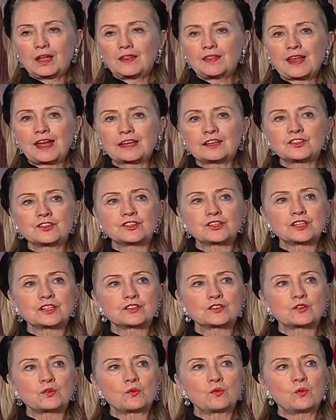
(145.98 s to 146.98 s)
That is
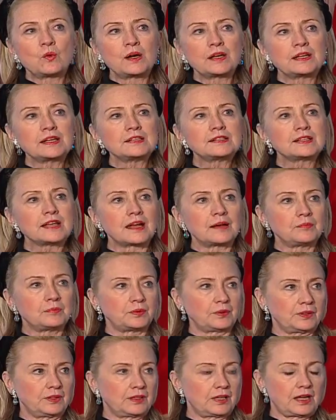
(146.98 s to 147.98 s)
just one
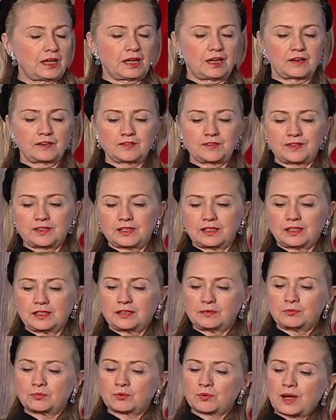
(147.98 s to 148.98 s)
example of
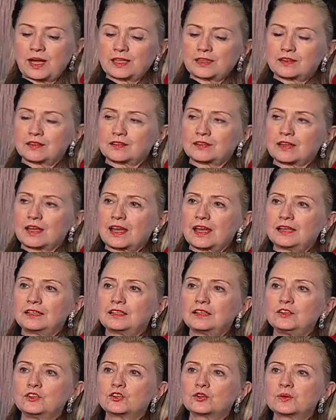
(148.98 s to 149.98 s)
the breadth and
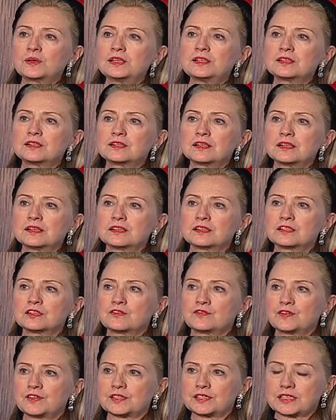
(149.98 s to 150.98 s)
increasing
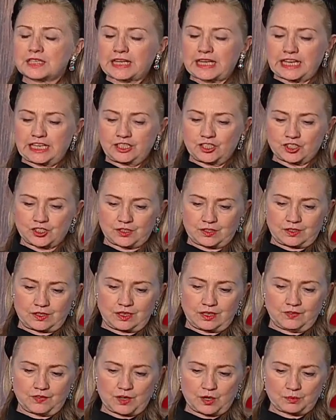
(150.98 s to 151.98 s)
sophistication
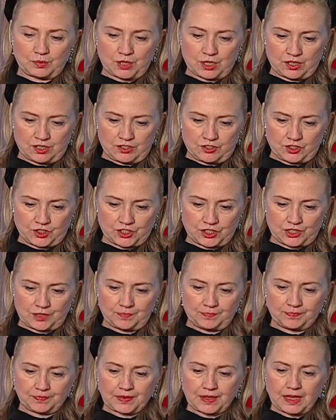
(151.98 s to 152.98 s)
of our
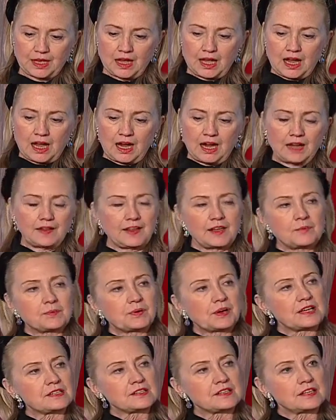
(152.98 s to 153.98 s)
partnership. I think
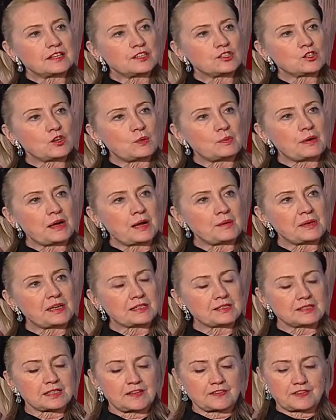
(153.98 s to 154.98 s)
President
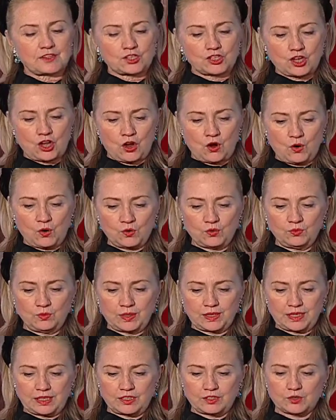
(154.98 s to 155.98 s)
Obama set the tone
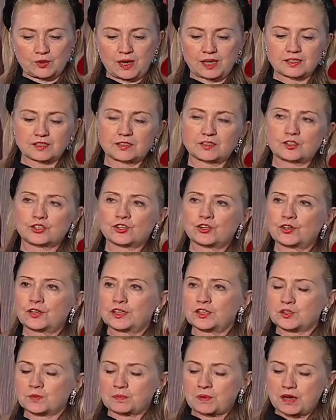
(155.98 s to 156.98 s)
when he addressed the
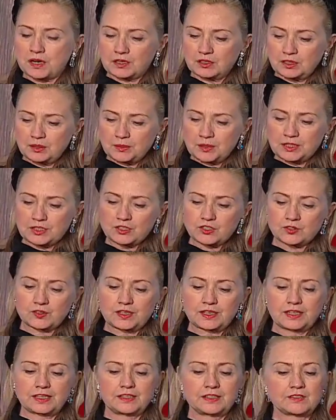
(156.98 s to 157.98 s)
Turkish parliament
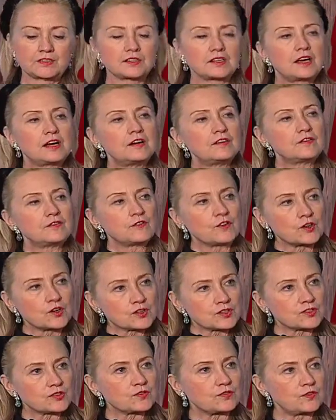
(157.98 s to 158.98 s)
during his
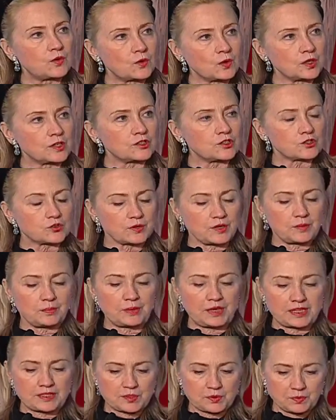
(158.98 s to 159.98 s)
first foreign trip
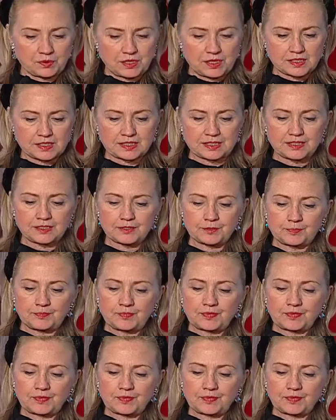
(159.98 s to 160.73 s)
as president